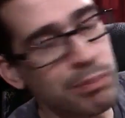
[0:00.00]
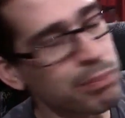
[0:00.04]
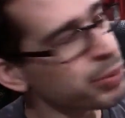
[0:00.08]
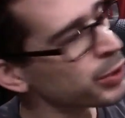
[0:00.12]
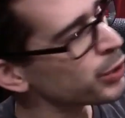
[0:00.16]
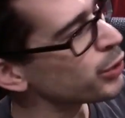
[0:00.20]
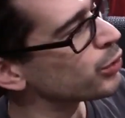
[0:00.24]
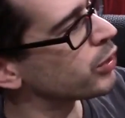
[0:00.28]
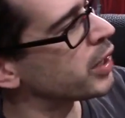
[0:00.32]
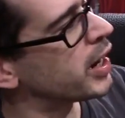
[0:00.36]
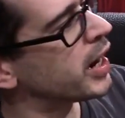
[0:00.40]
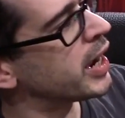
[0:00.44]

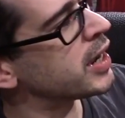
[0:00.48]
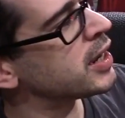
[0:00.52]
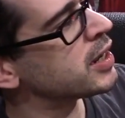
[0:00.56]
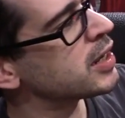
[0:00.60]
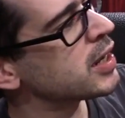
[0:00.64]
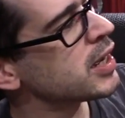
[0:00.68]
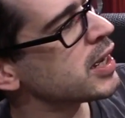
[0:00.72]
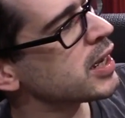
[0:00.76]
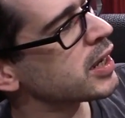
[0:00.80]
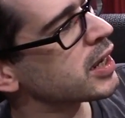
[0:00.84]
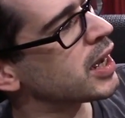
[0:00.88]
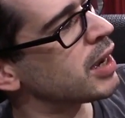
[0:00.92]

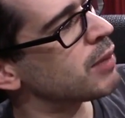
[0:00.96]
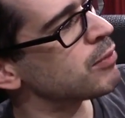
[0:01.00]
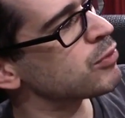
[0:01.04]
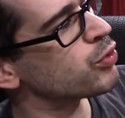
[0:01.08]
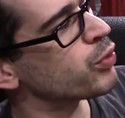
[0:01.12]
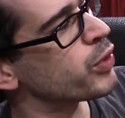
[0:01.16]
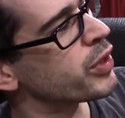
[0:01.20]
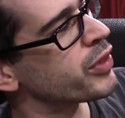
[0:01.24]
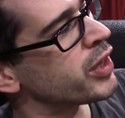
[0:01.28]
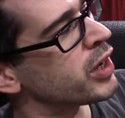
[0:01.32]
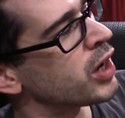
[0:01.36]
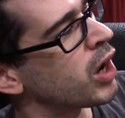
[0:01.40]
Blu-ray
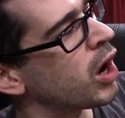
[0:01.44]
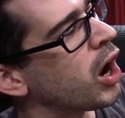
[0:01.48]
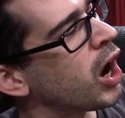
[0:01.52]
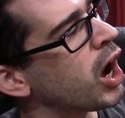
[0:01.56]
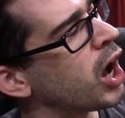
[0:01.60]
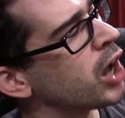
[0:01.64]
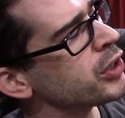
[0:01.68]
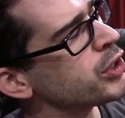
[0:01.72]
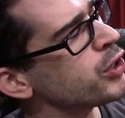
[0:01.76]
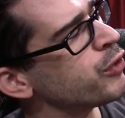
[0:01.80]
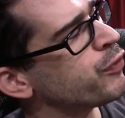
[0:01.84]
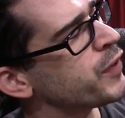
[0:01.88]
comes with an
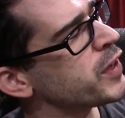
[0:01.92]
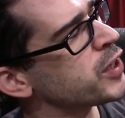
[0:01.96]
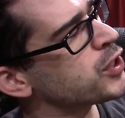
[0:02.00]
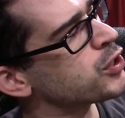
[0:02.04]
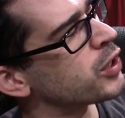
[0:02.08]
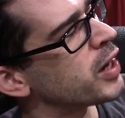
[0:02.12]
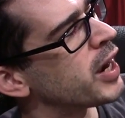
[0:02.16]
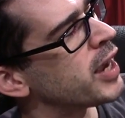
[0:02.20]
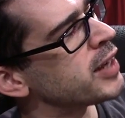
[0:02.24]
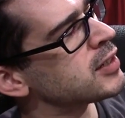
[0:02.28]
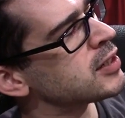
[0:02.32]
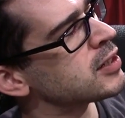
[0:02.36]
all-new
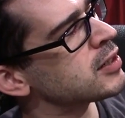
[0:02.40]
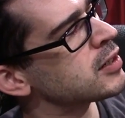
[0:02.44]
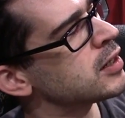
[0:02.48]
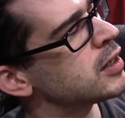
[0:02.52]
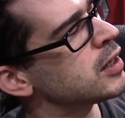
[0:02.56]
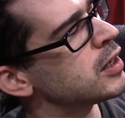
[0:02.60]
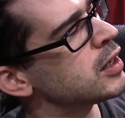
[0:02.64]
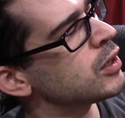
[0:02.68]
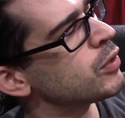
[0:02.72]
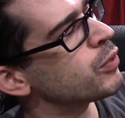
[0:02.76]
featurette